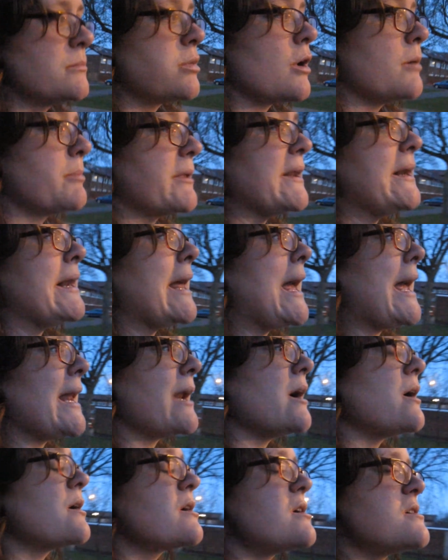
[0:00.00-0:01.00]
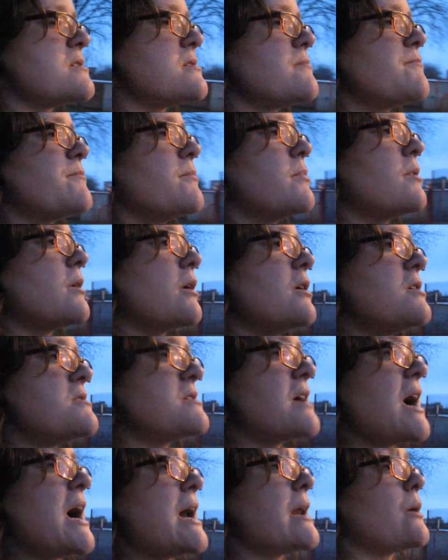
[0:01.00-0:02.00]
Probably later
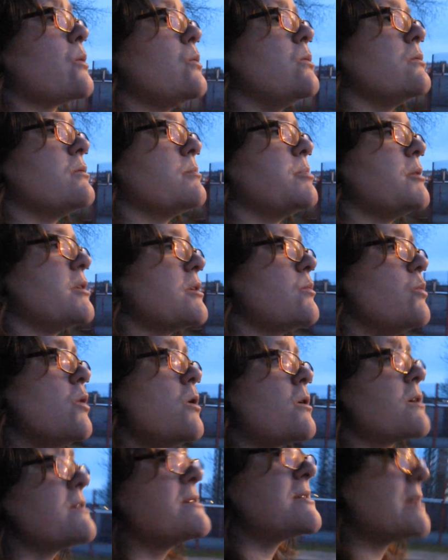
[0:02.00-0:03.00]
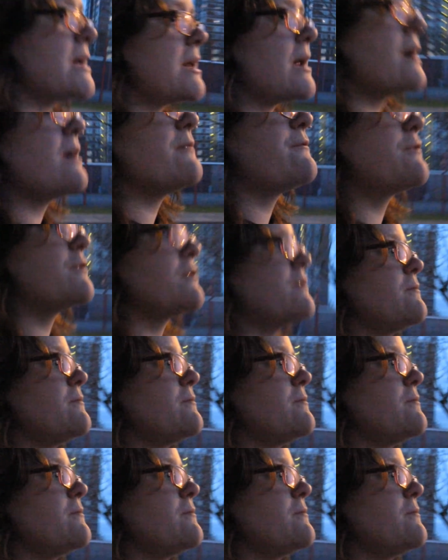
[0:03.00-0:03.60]
because I had to go to the bloody walking centre for